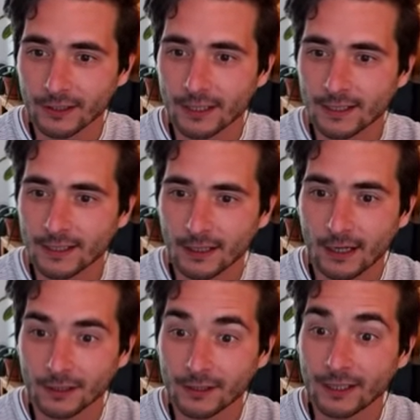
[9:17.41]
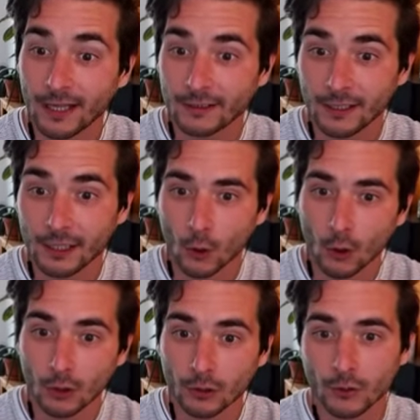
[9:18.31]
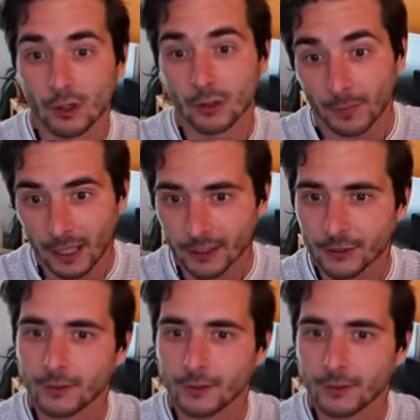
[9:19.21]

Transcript: is art that in a whole or part